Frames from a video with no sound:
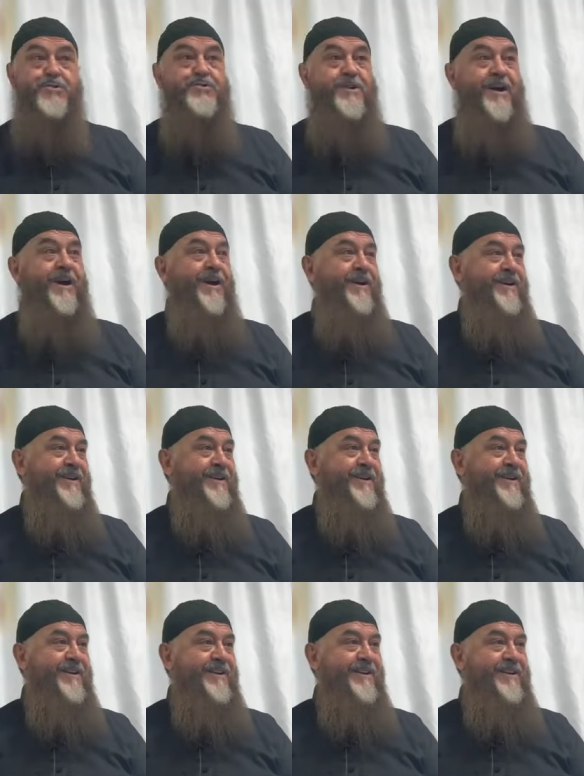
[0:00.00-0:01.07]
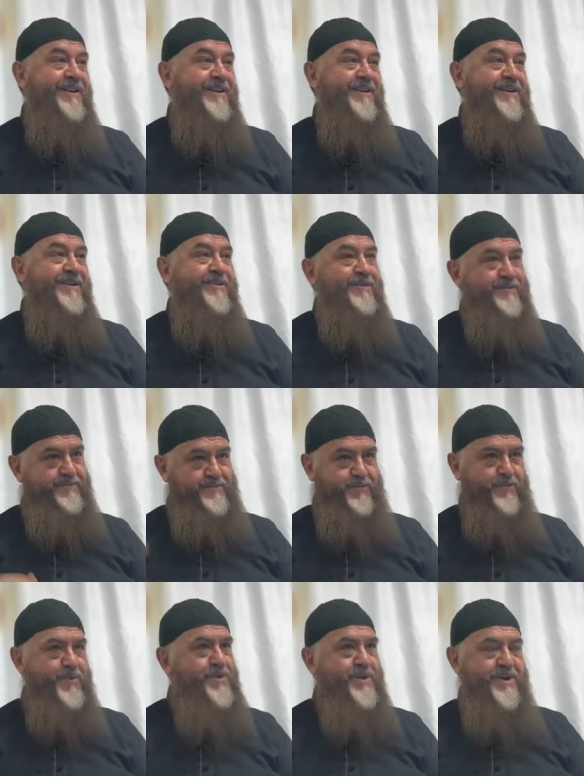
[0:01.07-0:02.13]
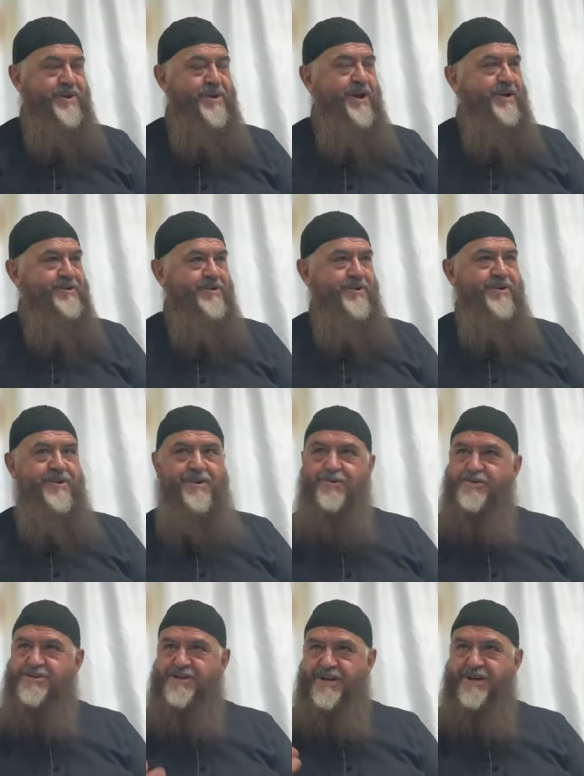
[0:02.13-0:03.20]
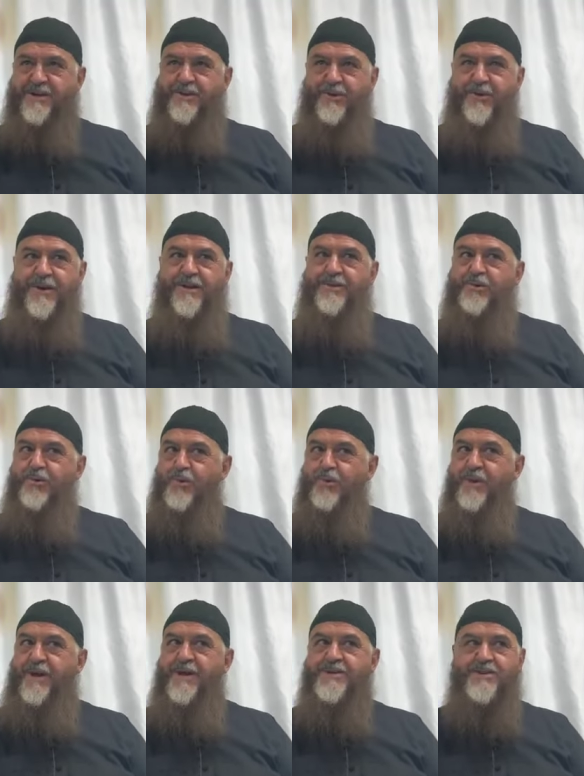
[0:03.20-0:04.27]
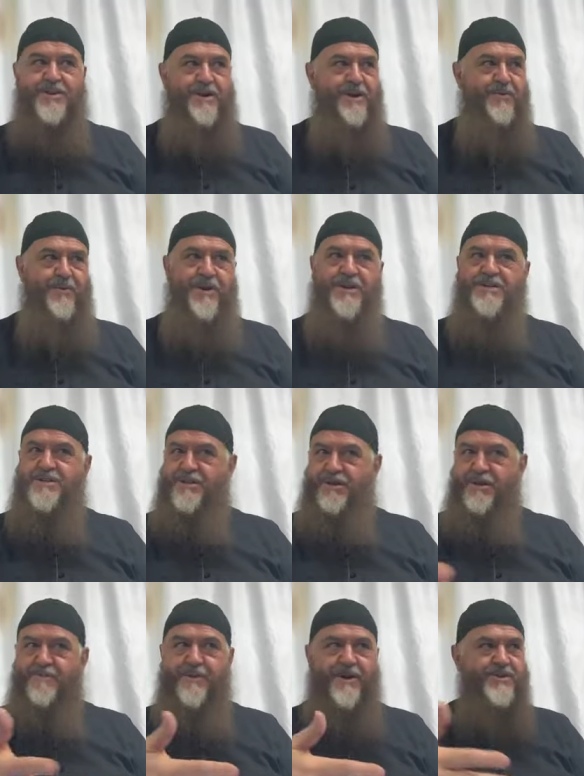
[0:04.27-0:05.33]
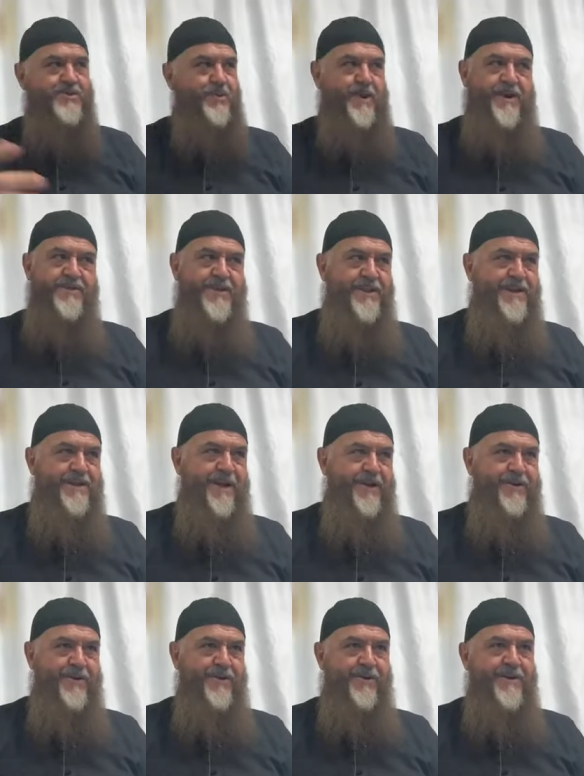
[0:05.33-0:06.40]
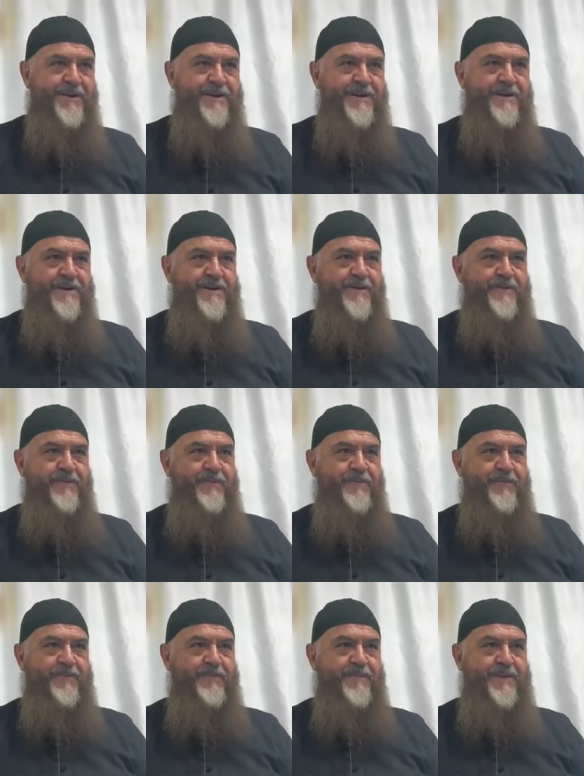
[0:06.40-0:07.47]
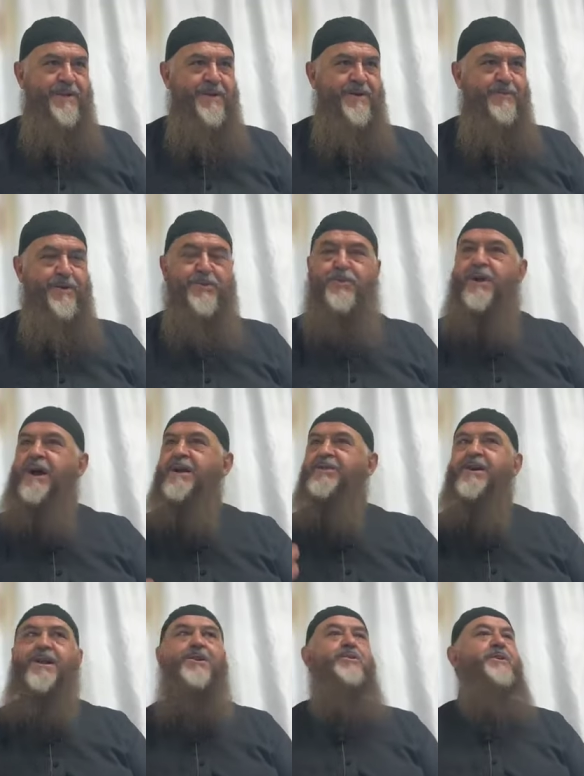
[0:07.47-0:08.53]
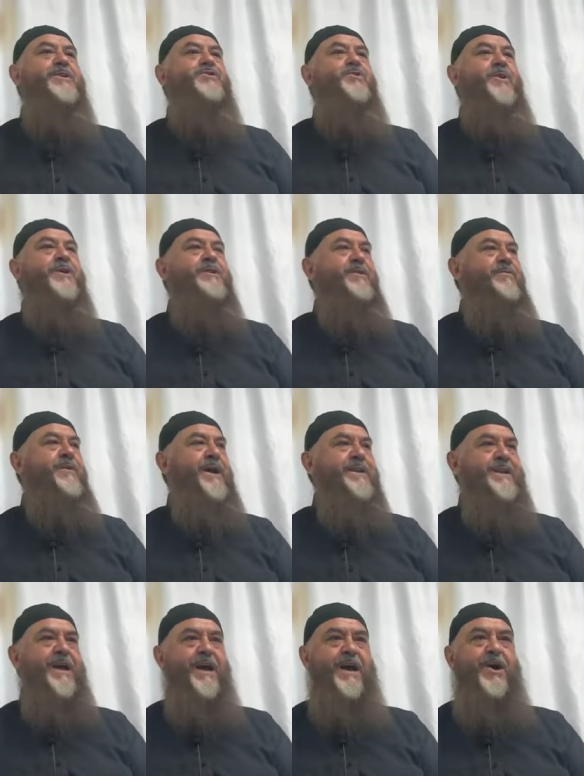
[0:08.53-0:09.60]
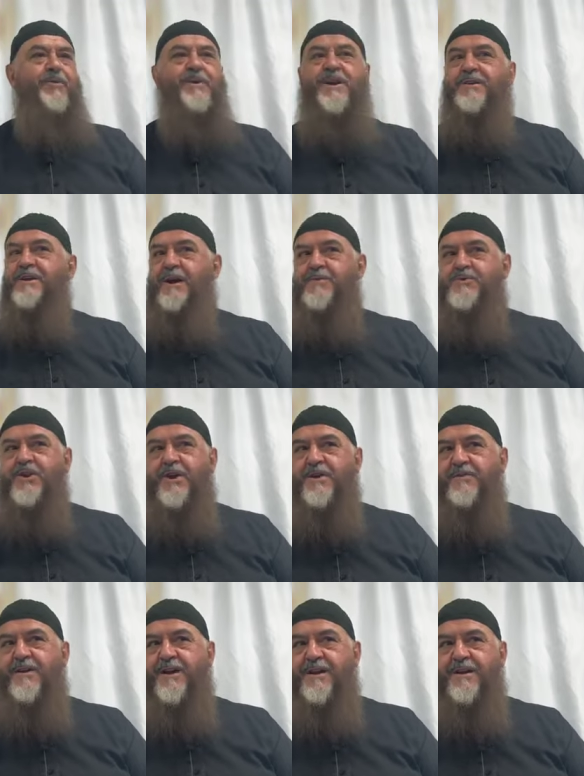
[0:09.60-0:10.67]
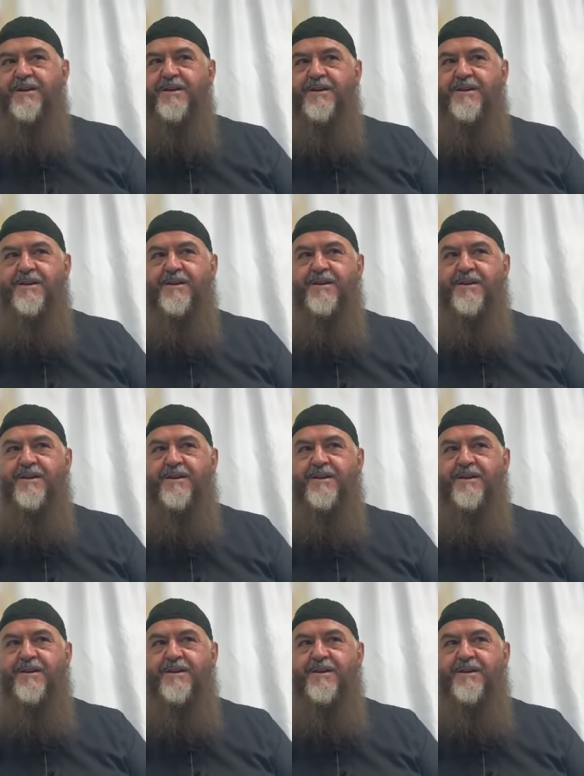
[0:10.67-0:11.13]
You try. With the doctor, you stick to it two weeks, three weeks, three months, whatever they tell you. But when I tell you read Surah Al-Fatiha, how many times are you going to read it?